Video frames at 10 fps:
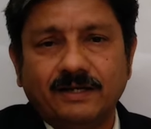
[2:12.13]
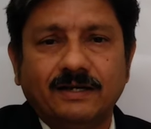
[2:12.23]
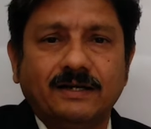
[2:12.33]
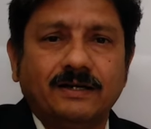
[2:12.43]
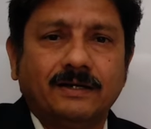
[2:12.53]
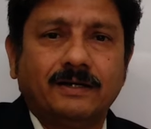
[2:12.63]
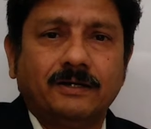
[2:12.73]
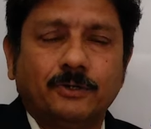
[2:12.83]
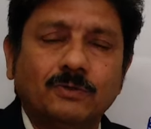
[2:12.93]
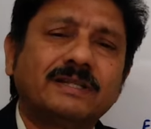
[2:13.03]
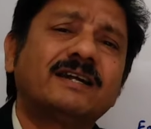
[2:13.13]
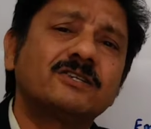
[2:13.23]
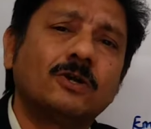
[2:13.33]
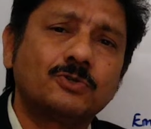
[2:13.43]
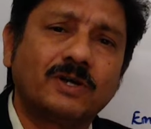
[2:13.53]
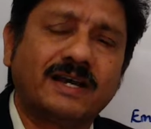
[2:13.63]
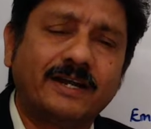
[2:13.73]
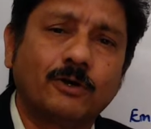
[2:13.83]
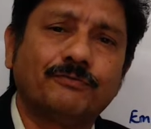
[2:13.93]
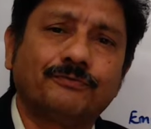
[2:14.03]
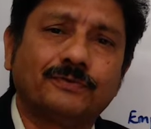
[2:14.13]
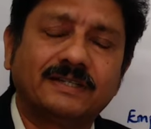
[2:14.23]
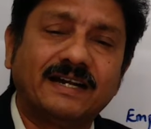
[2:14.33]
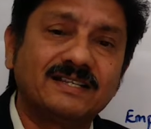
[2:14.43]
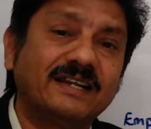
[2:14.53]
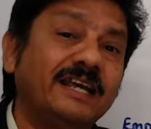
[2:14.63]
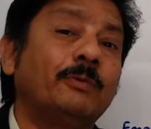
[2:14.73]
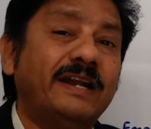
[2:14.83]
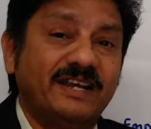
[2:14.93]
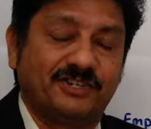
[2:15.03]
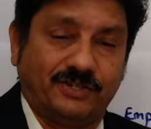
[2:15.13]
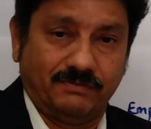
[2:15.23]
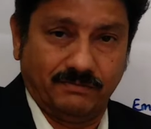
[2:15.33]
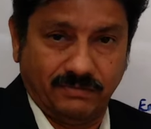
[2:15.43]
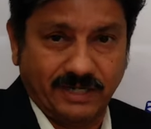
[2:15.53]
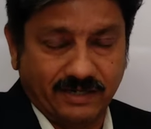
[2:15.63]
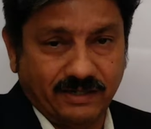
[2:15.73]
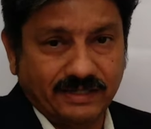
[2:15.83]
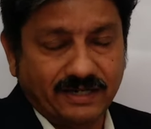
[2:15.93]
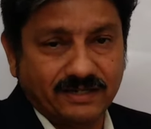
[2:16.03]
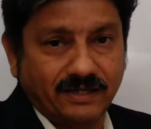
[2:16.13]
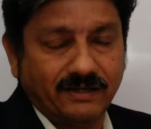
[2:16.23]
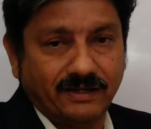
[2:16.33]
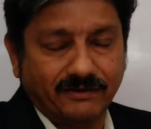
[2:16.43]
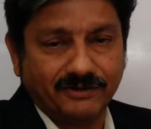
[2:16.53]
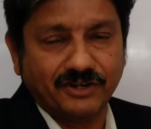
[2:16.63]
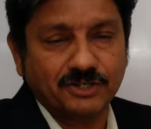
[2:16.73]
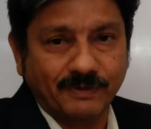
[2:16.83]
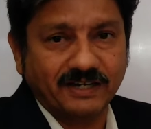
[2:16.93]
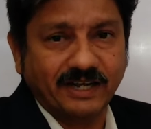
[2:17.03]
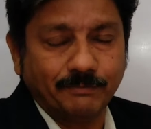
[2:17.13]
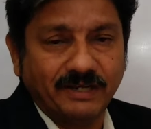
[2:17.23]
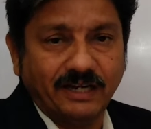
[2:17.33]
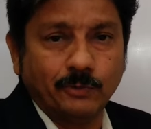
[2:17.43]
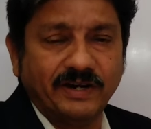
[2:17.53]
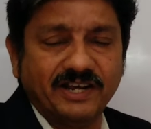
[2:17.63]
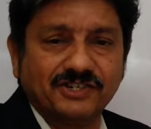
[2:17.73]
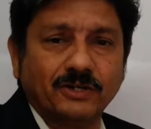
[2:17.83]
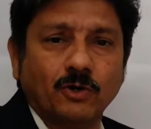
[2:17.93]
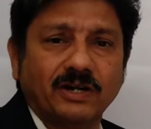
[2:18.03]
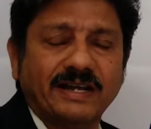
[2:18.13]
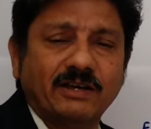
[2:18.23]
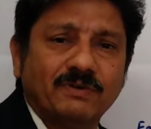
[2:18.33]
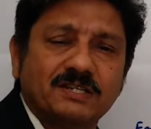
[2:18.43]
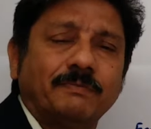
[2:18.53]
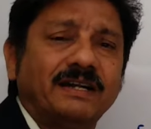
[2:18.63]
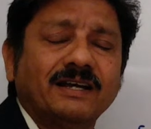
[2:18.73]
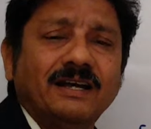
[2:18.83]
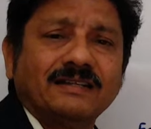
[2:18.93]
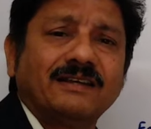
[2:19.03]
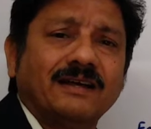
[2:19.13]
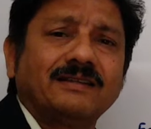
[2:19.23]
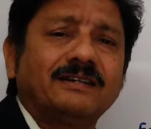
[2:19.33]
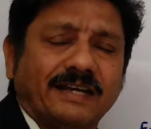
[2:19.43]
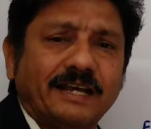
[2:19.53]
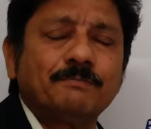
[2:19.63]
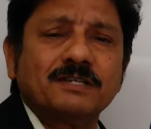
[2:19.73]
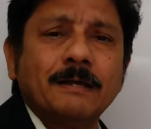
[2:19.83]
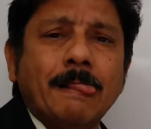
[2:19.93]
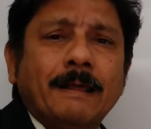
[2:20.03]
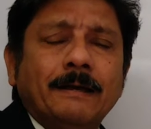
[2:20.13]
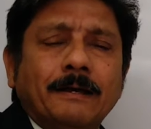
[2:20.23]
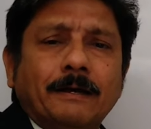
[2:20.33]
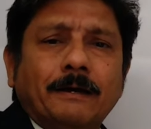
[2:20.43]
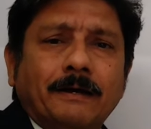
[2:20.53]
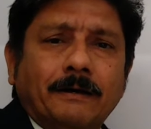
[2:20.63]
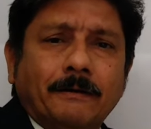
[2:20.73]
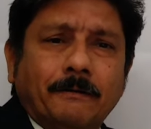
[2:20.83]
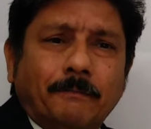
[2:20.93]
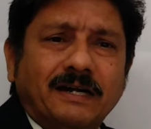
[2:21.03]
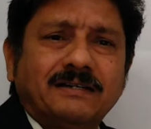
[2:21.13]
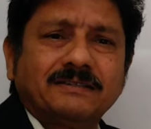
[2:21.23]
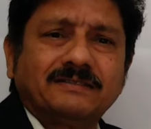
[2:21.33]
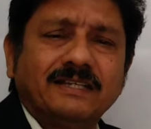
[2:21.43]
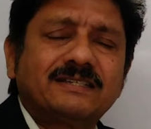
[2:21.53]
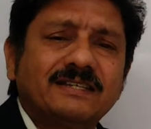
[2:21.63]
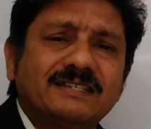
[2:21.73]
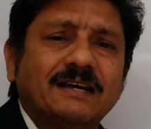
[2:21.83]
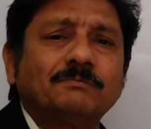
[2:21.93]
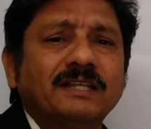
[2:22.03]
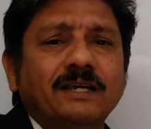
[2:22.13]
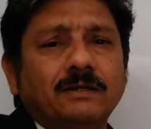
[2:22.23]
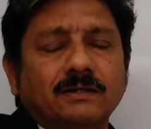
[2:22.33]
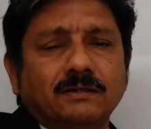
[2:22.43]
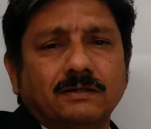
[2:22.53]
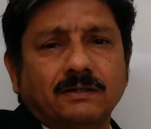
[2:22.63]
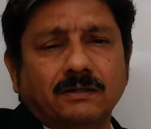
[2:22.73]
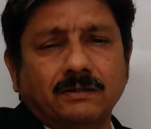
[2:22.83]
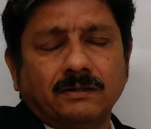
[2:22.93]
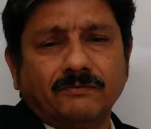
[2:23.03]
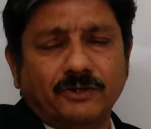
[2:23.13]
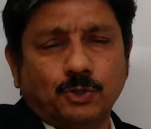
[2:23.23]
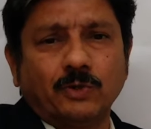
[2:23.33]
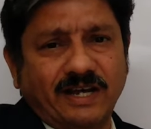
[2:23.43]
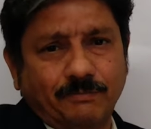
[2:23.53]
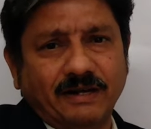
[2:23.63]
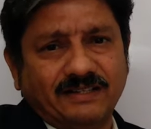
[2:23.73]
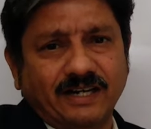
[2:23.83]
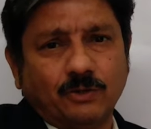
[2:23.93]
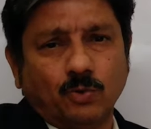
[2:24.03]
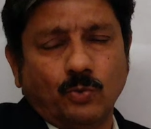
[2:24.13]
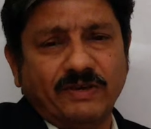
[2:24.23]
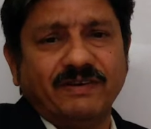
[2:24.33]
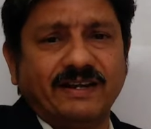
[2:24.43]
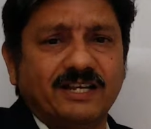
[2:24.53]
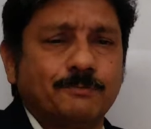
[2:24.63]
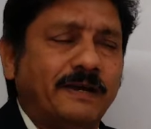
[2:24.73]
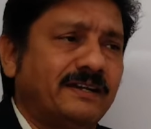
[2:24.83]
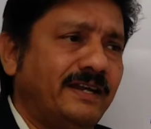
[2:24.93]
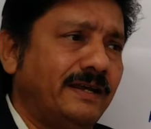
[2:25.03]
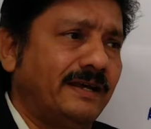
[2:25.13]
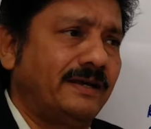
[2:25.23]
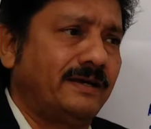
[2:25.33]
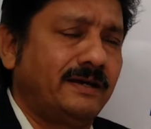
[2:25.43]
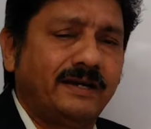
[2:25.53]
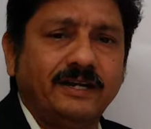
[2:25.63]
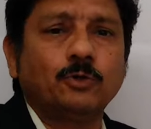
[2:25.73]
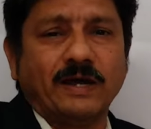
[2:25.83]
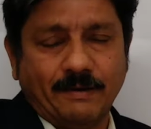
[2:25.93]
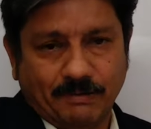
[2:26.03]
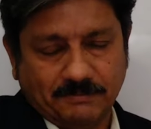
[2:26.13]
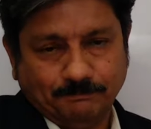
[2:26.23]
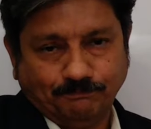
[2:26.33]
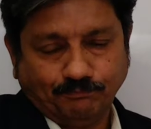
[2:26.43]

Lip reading: That is also a kind of, that is a liquidation. That is a retrenchment, can be liquidation or a divestment. There are other types. But this is something we should admit that we were expecting it to happen.